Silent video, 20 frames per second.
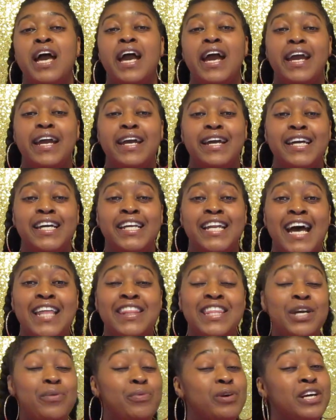And I
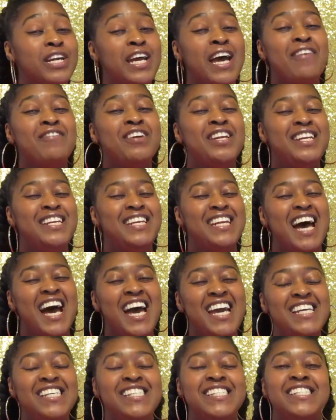think we're gonna have a
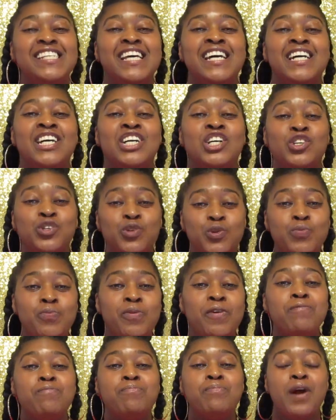nice group
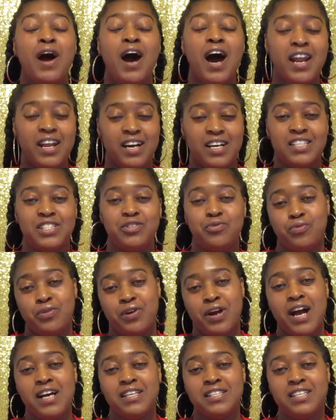of products
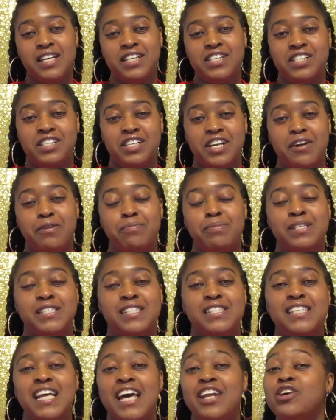for our stationery
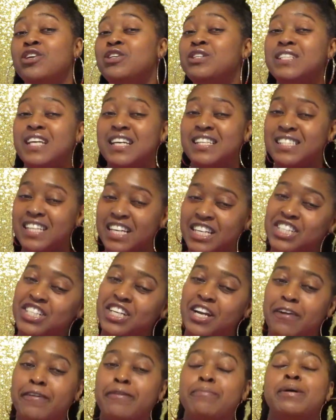business. I know you say
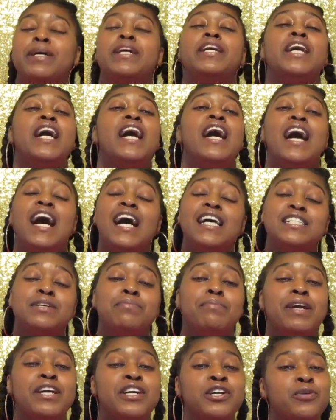stationery, but as a
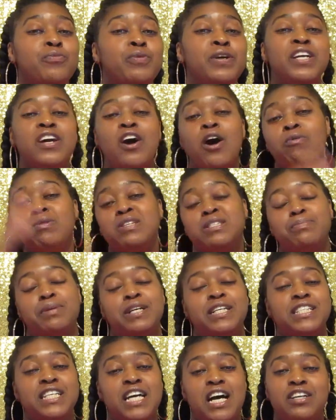maker, we always
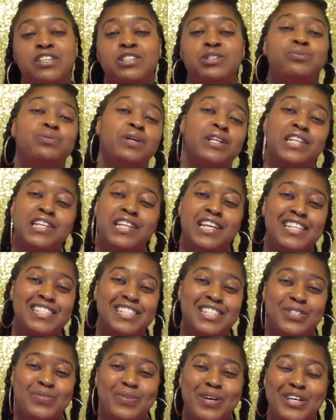branch out and do other
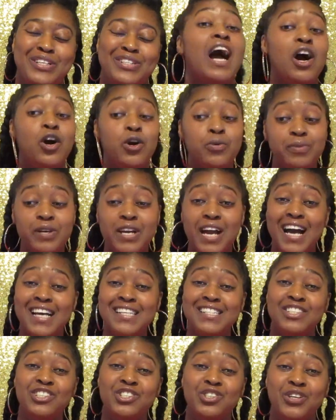things as well. I hope you
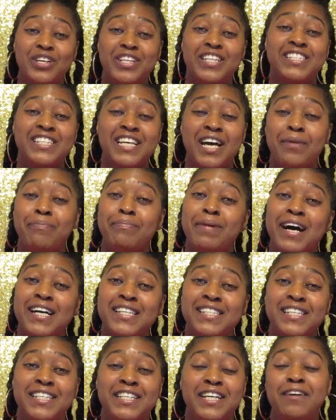guys enjoyed this
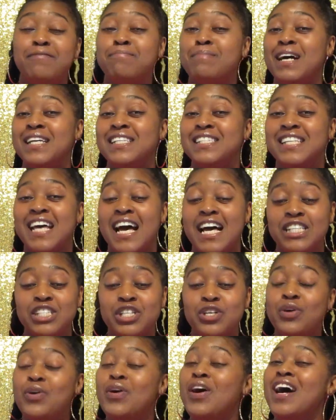unboxing of my
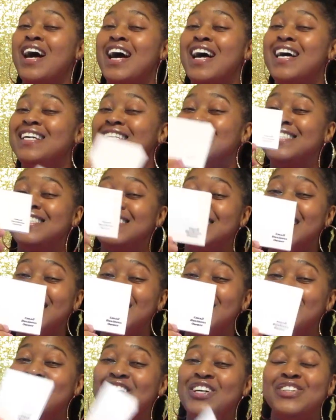Zazzle
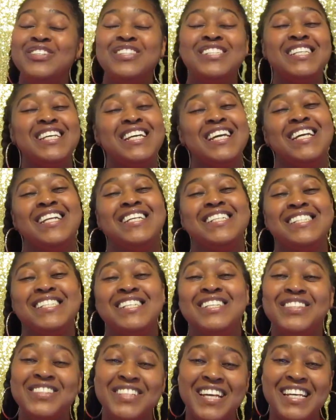sticky notes. And
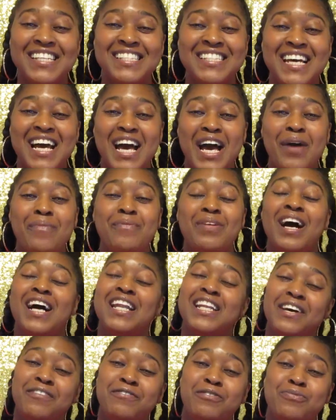until next time, I
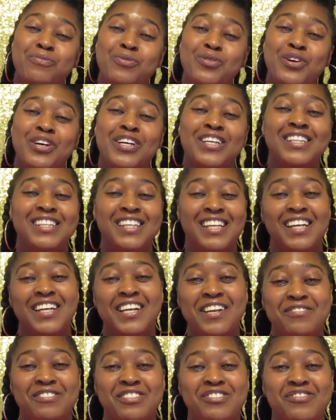love you more than I
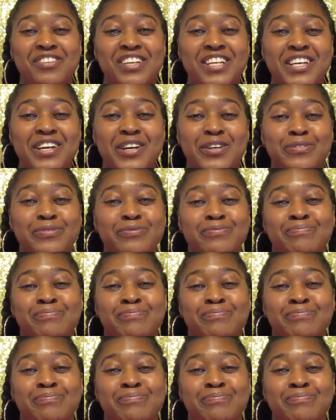love this video.